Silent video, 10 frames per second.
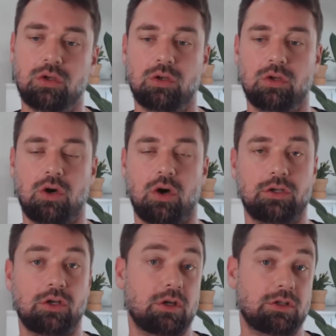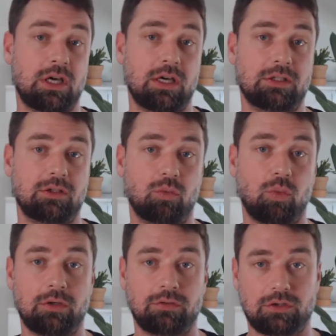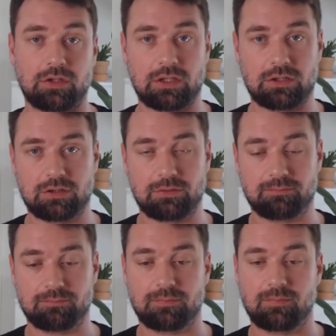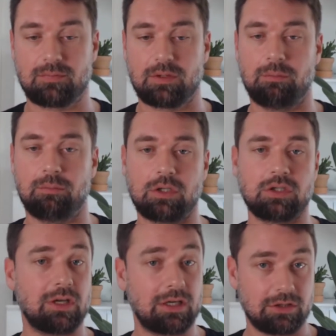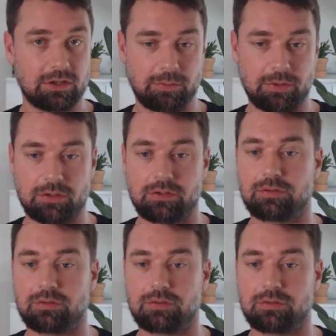on the other side, on one of the sides. Much nicer experience.